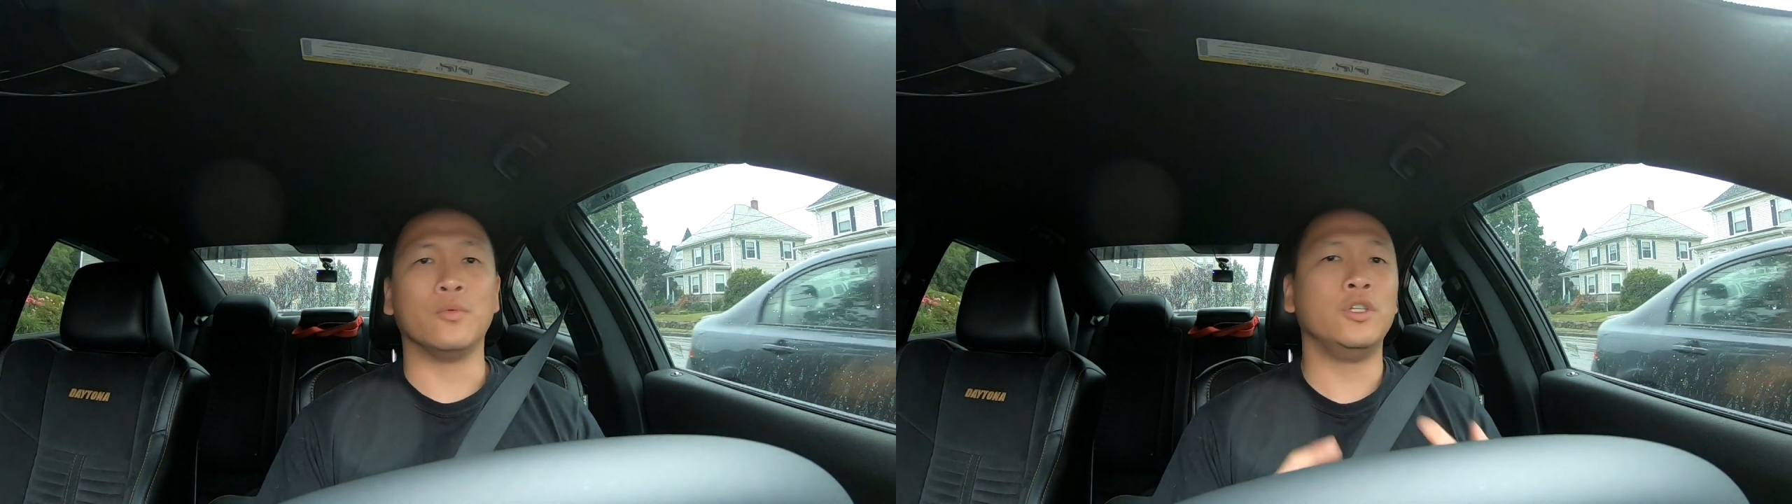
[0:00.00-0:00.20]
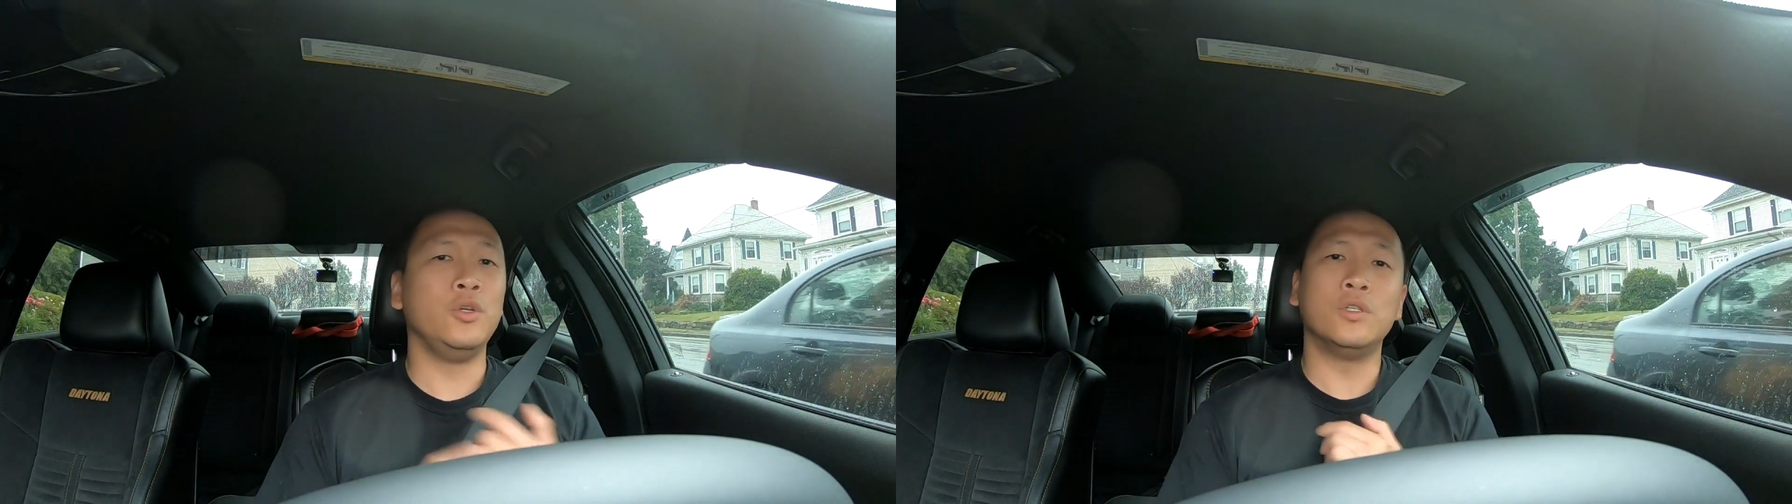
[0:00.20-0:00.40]

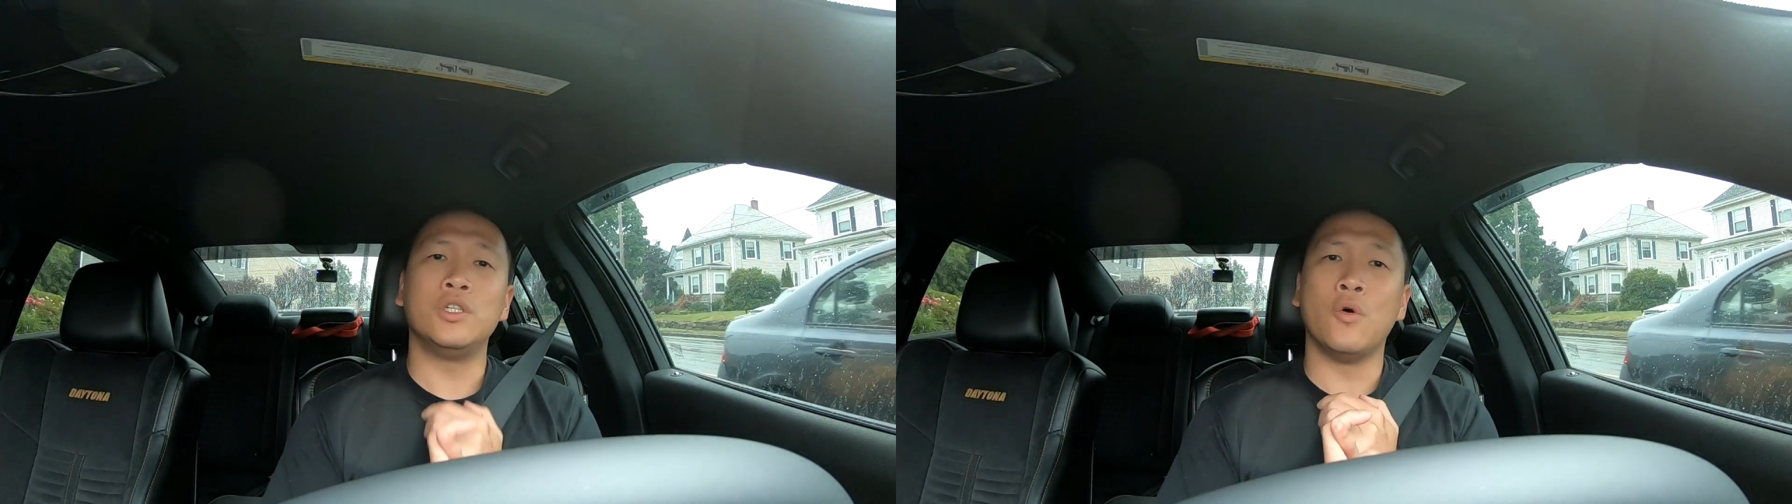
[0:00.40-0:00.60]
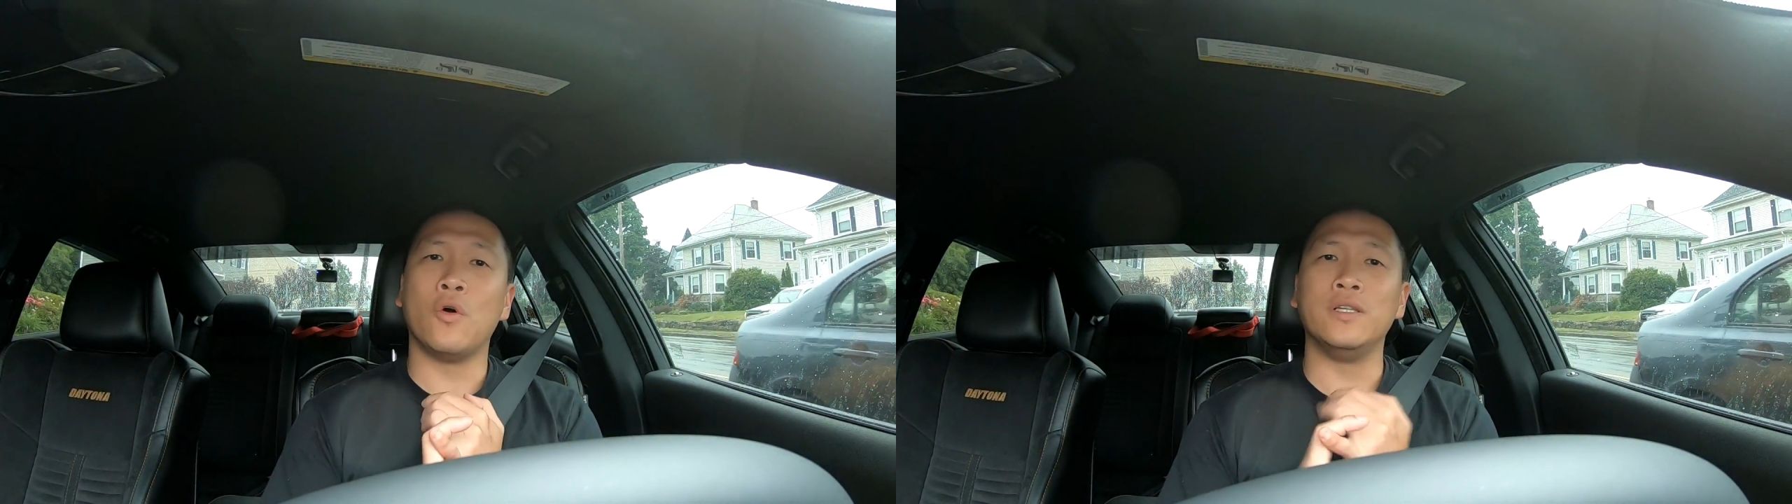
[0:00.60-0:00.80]
reduce
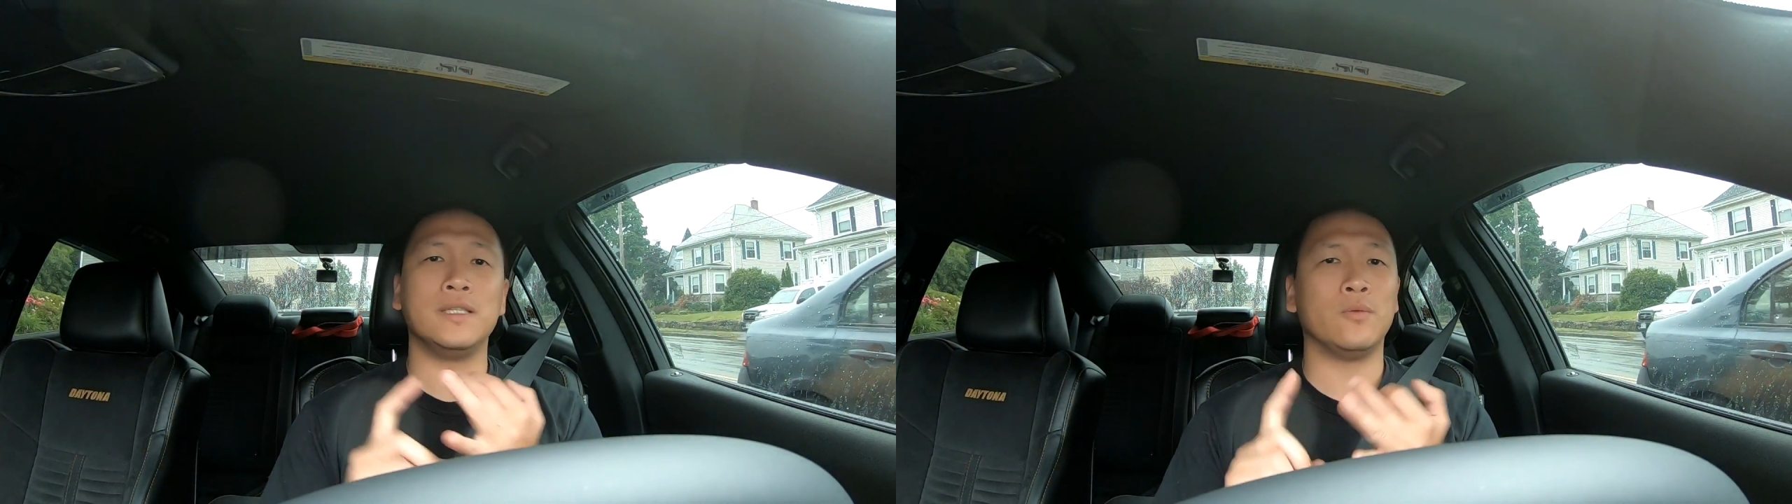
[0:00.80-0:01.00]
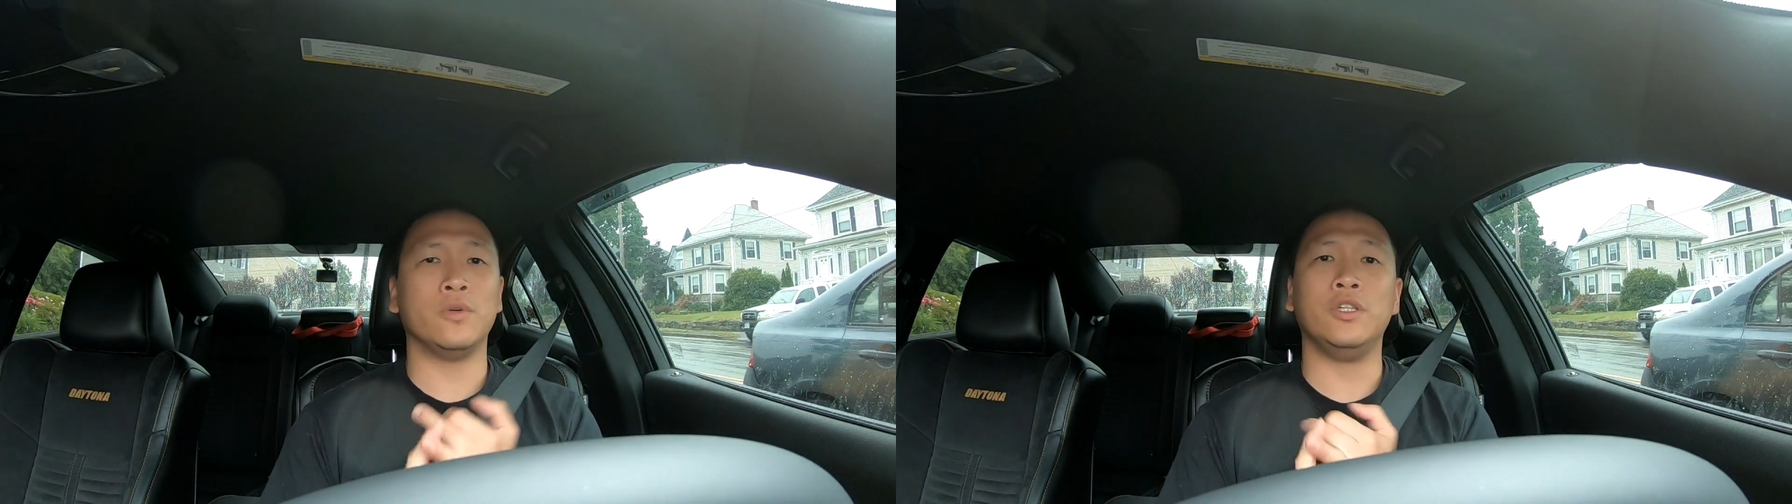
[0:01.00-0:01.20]
noise
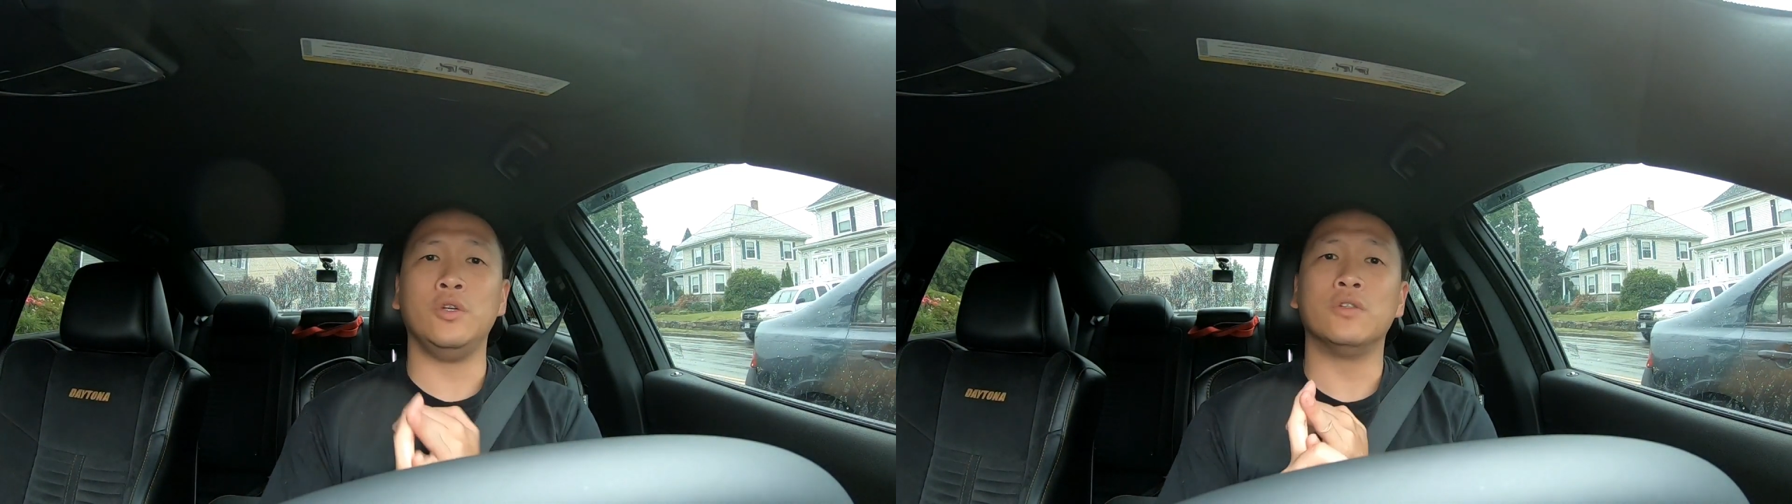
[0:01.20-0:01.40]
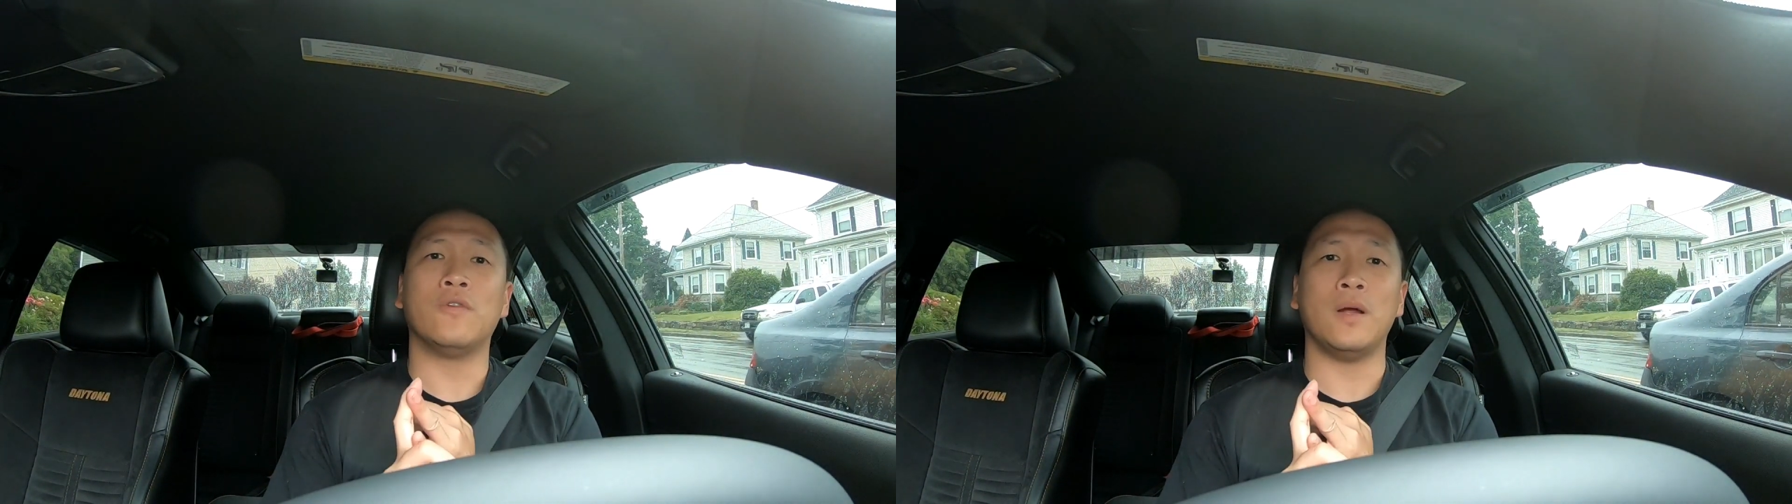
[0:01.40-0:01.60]
and
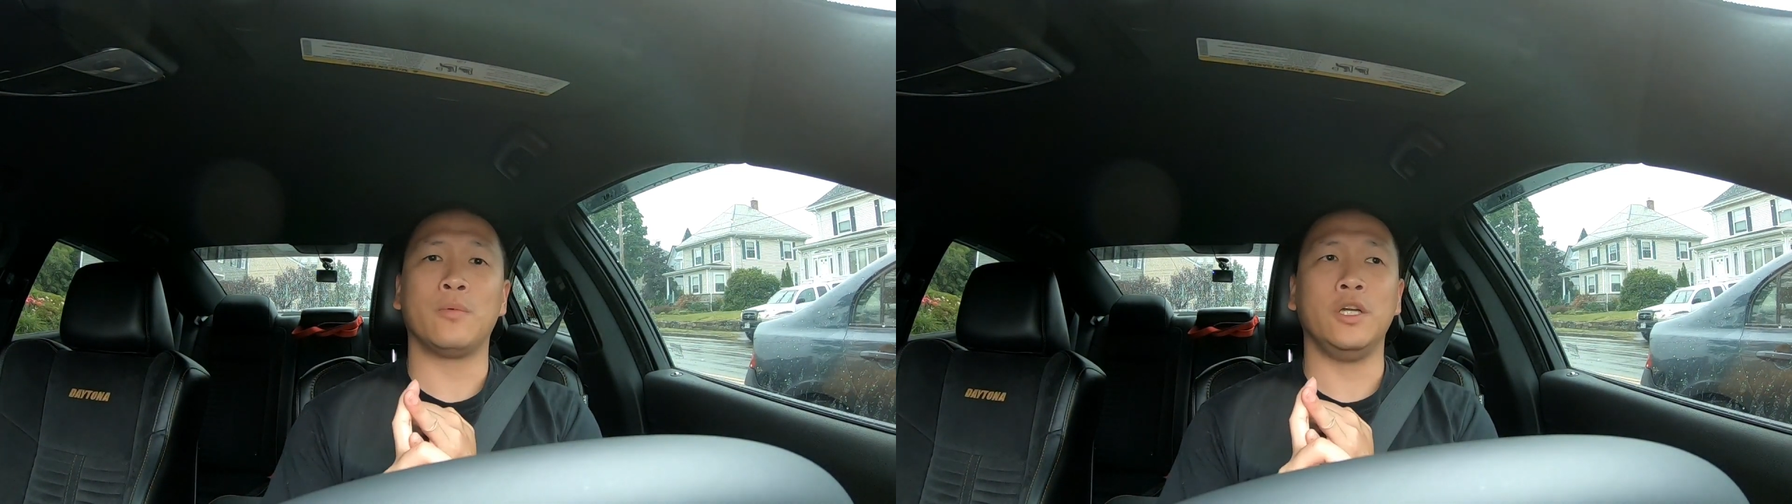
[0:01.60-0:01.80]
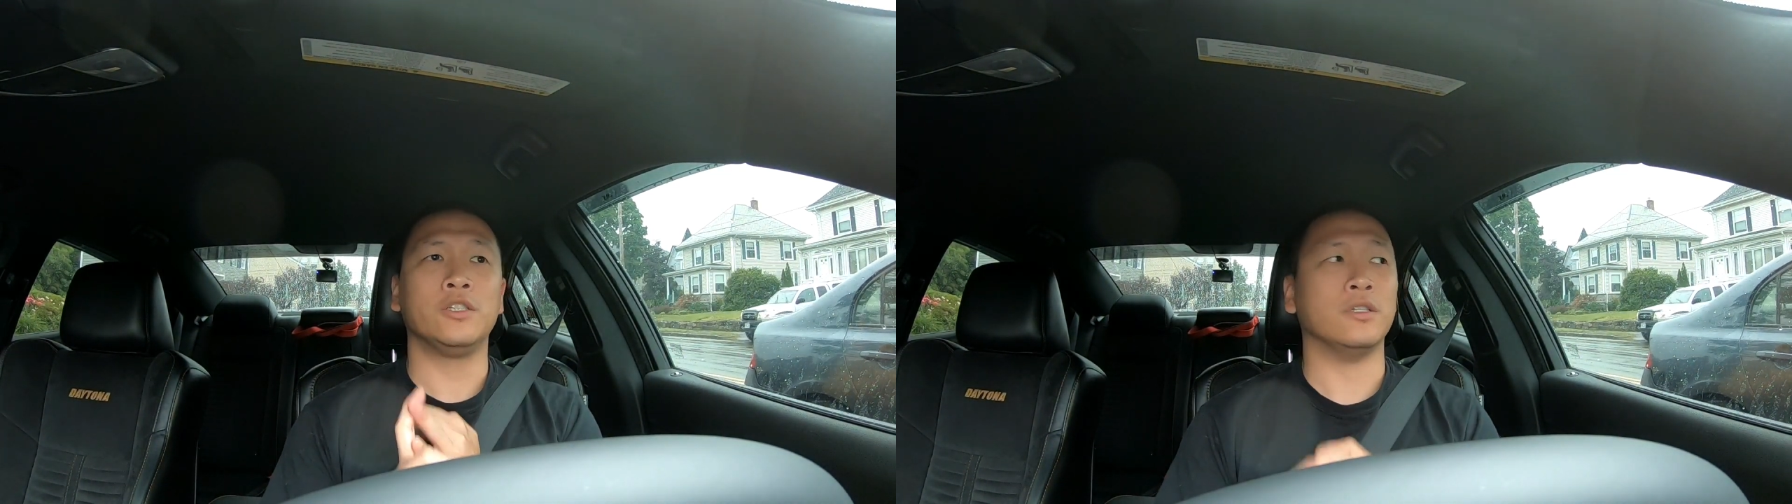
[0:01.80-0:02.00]
reduce
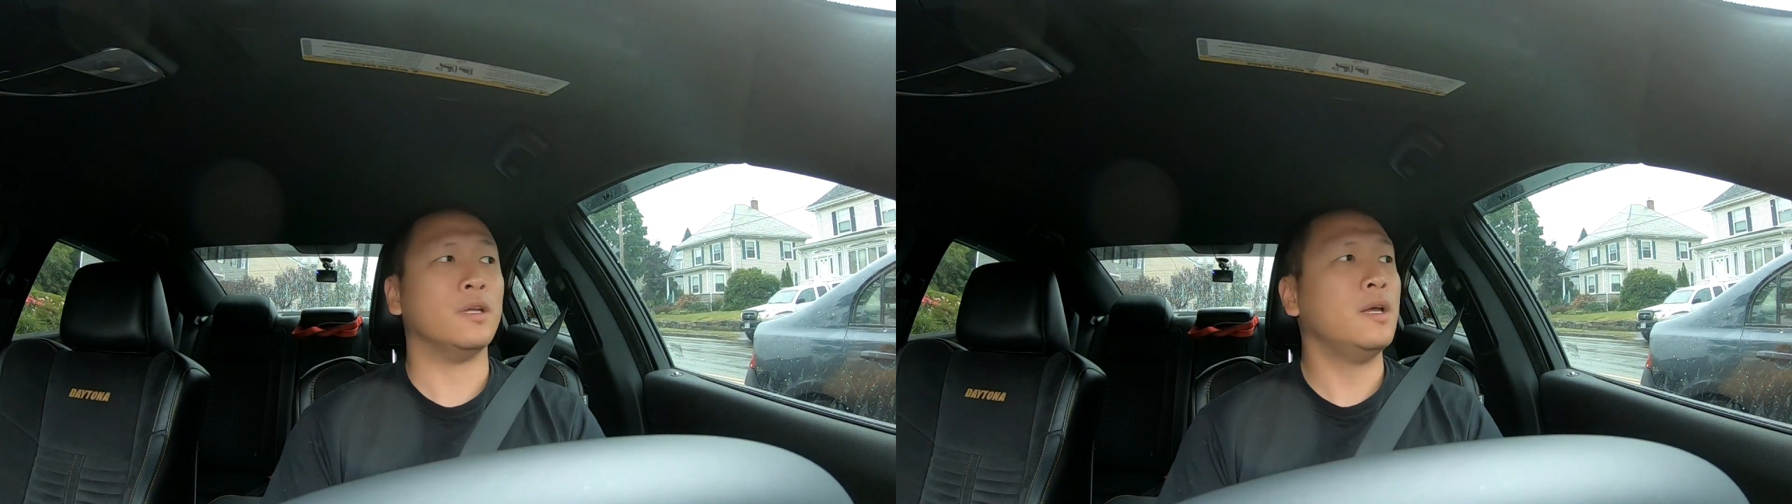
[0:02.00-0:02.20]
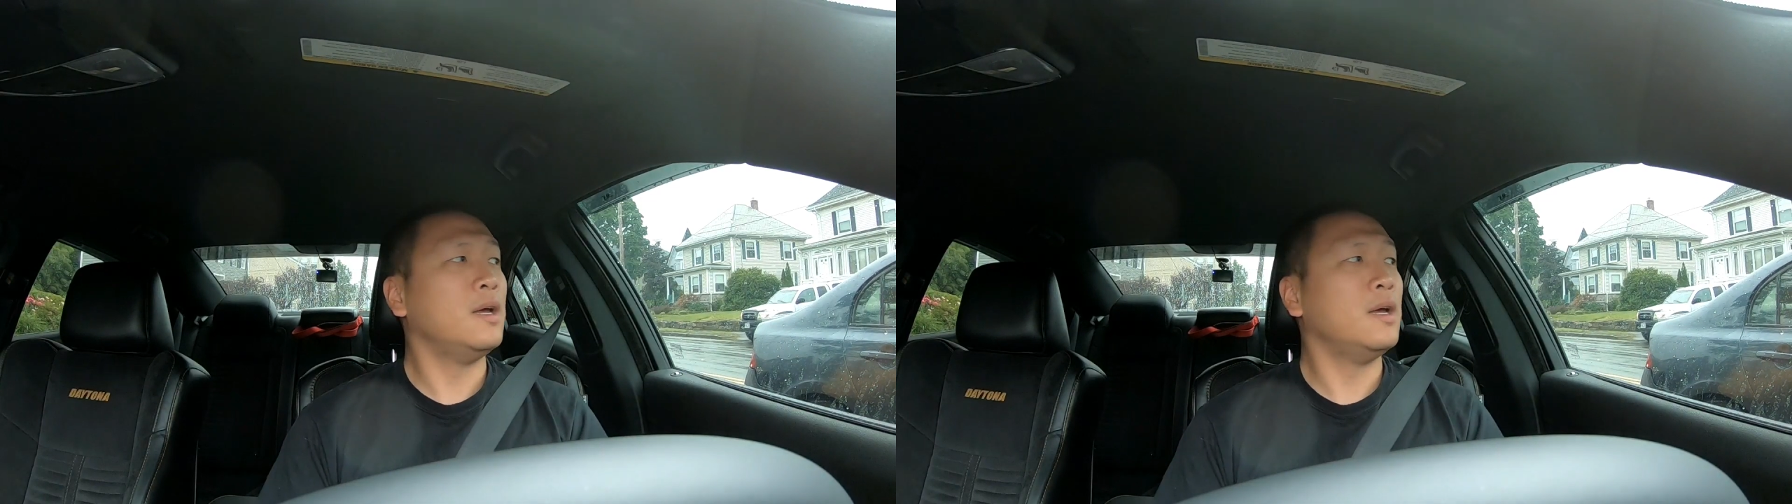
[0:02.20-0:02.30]
vibration.